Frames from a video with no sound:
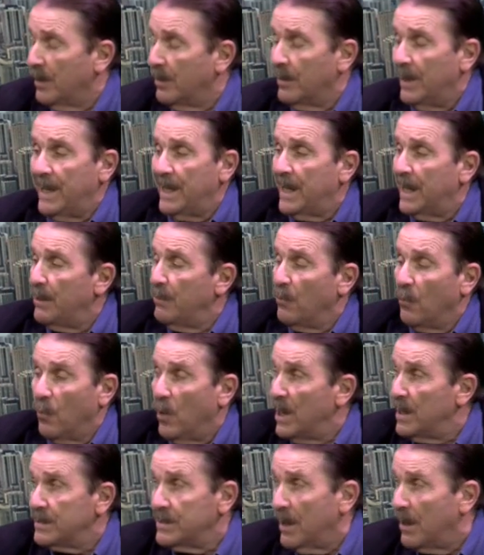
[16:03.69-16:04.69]
Lincoln
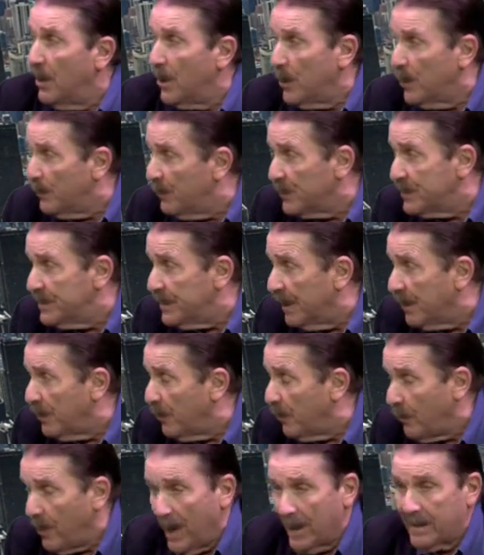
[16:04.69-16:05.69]
was one hundred percent
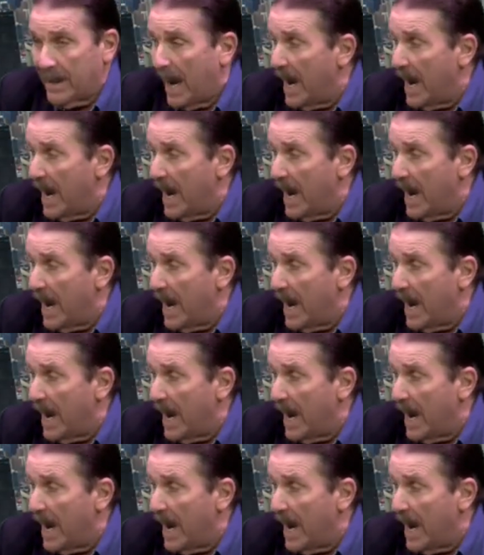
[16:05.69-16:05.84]
correct.